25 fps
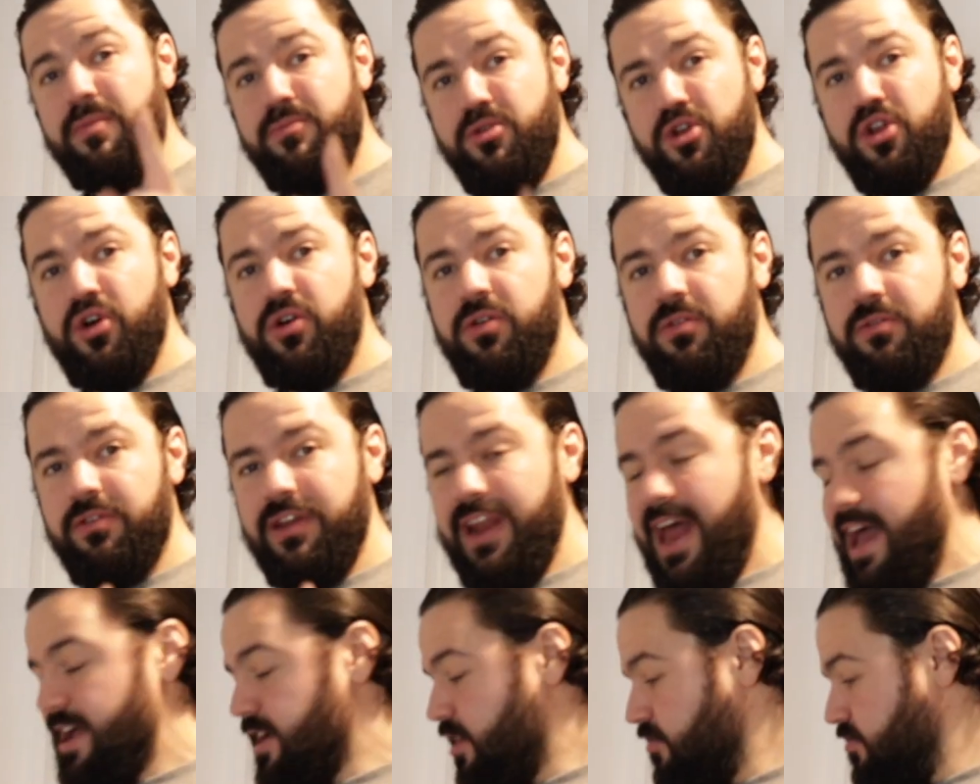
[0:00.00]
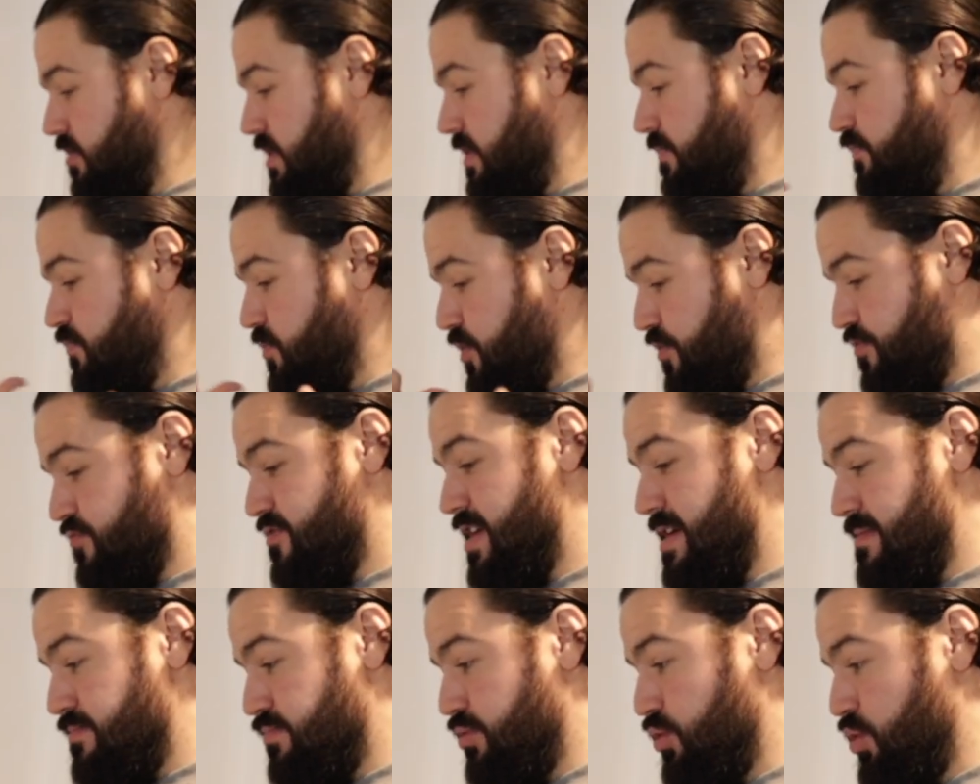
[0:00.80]
I'm not lacquering the
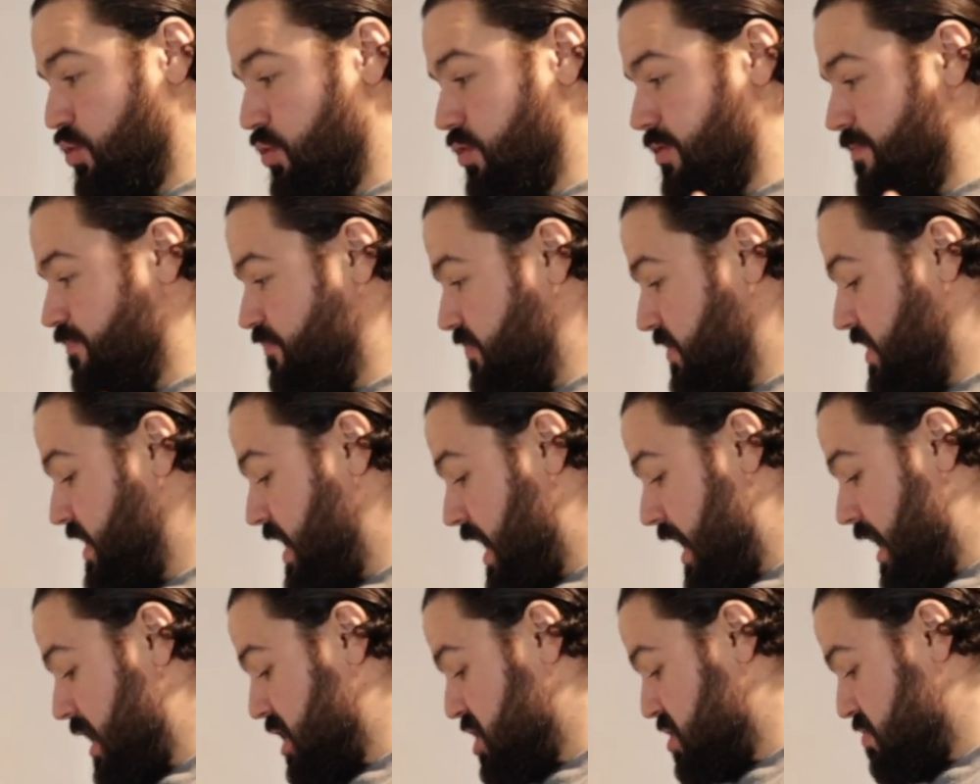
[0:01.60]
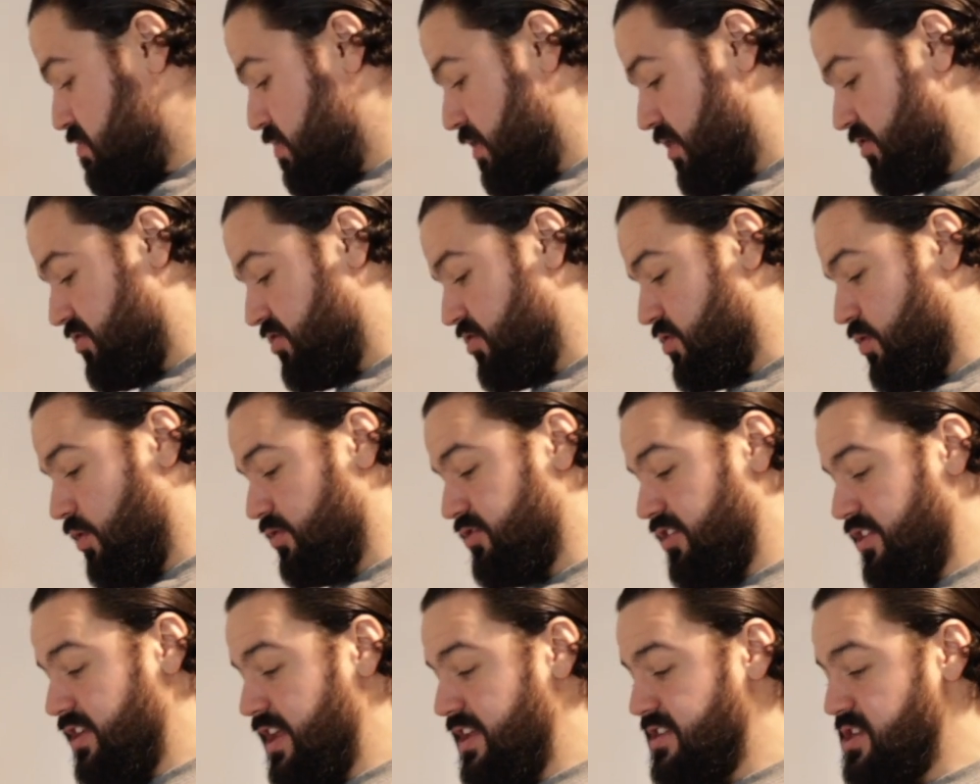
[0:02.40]
fretboard yet, because of
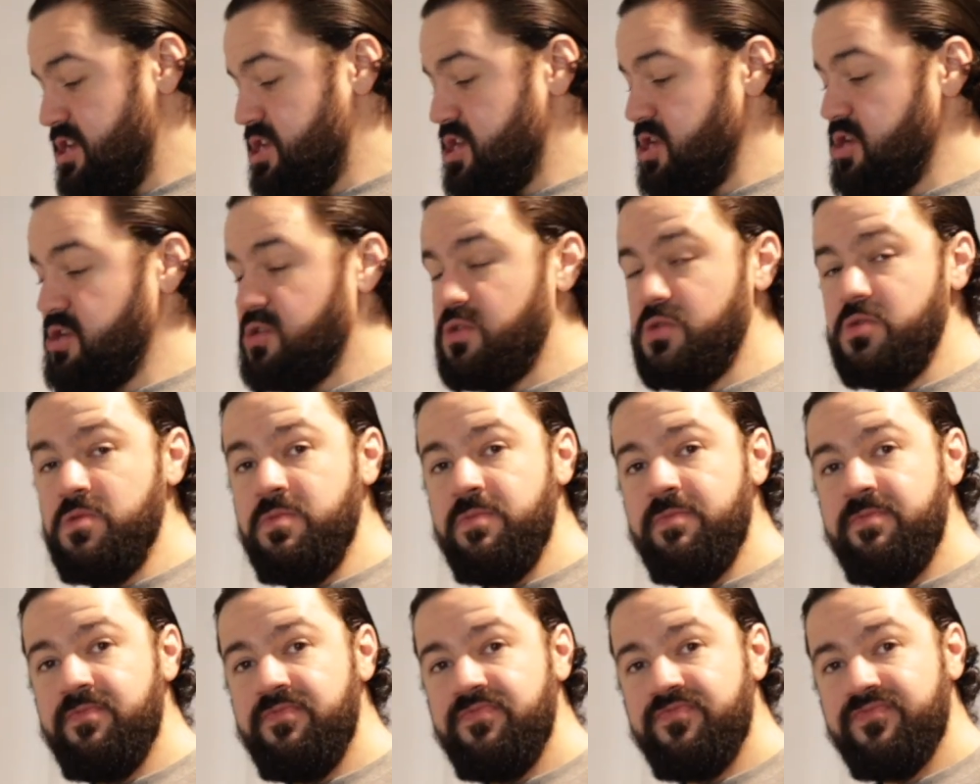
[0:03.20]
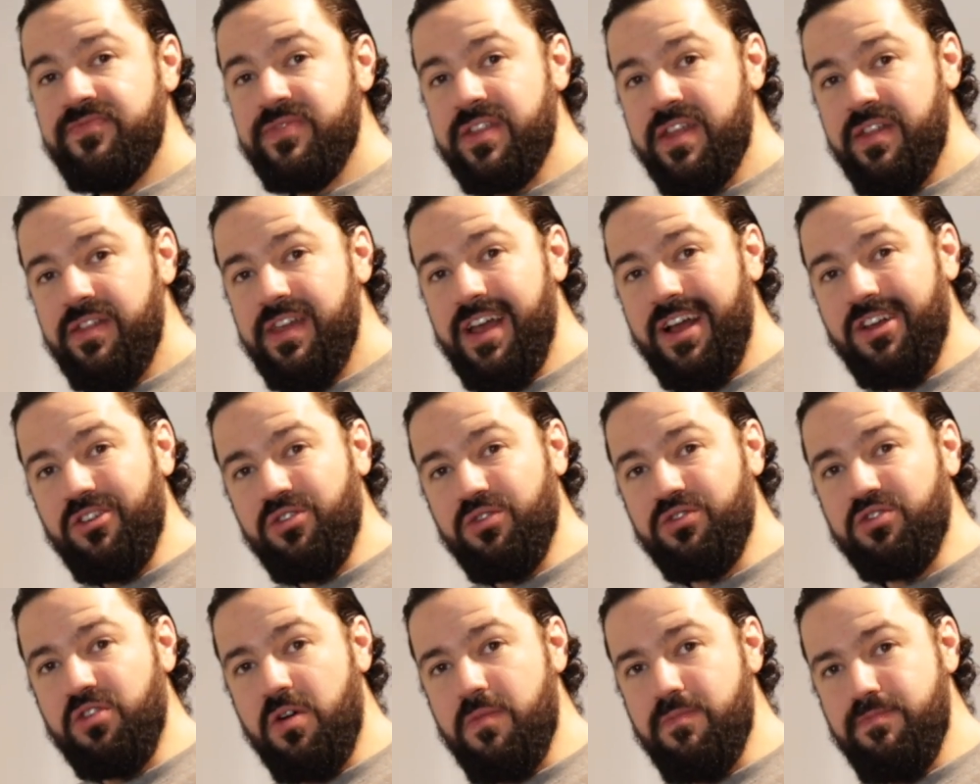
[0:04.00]
course I need to do the
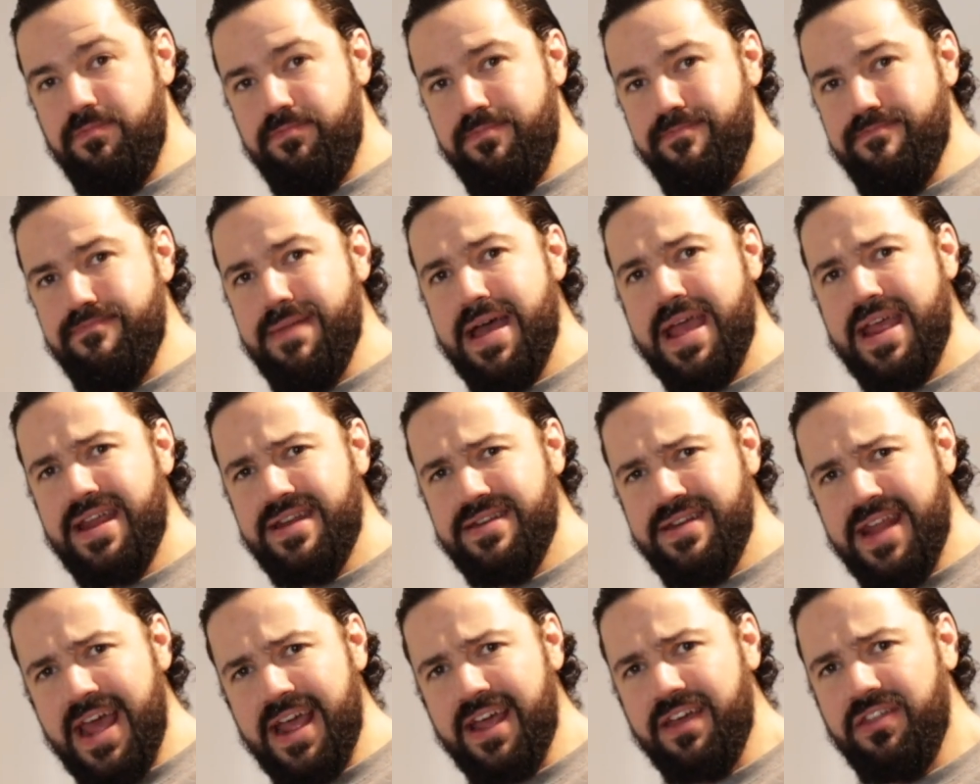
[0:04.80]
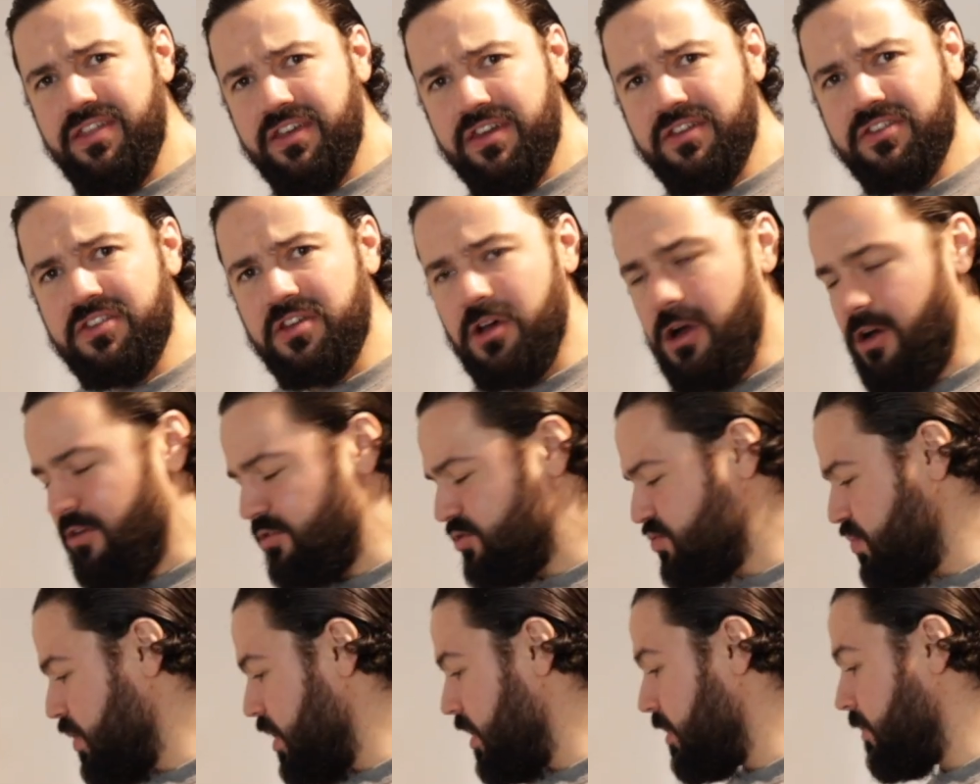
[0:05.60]
actual sort of main neck of the guitar
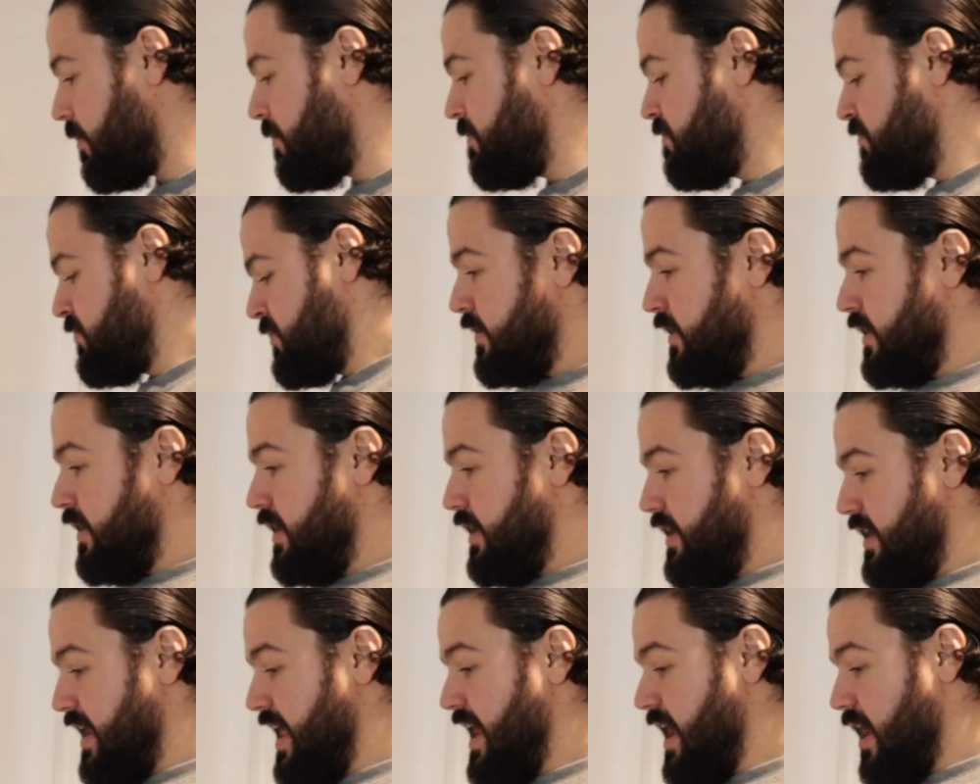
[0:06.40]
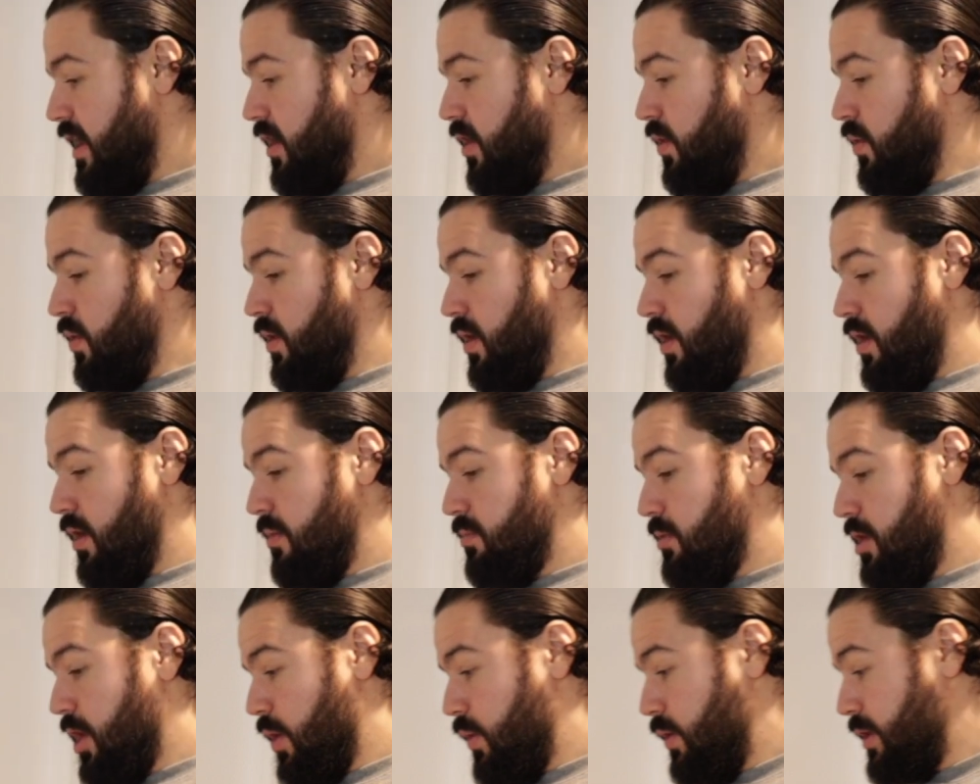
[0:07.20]
as well. Now
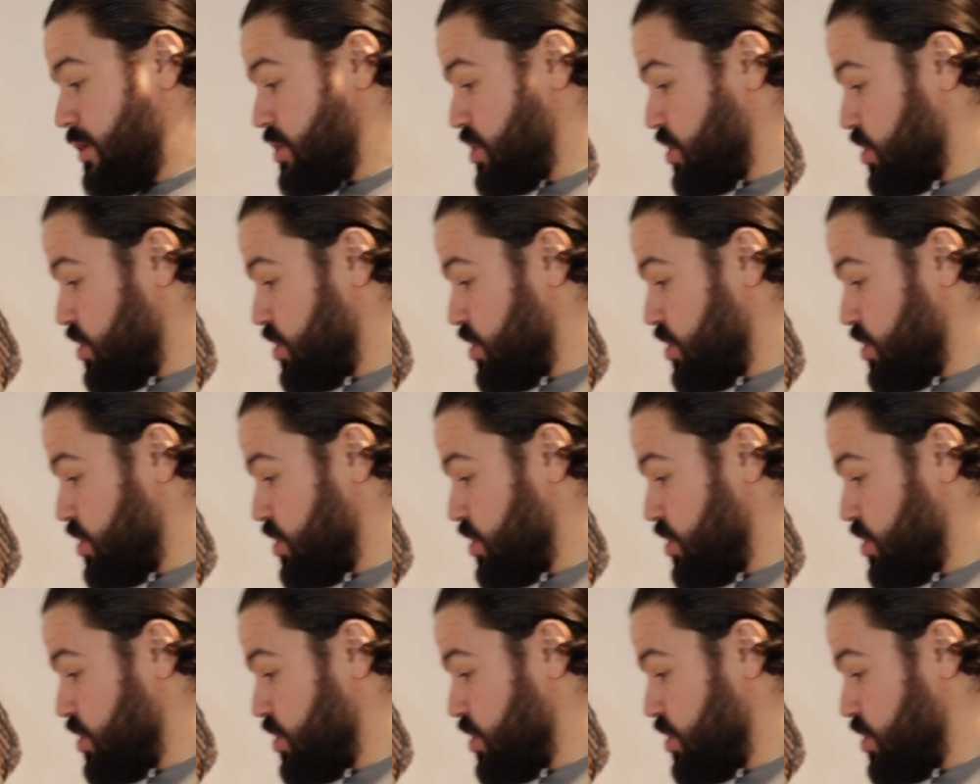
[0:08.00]
I'm going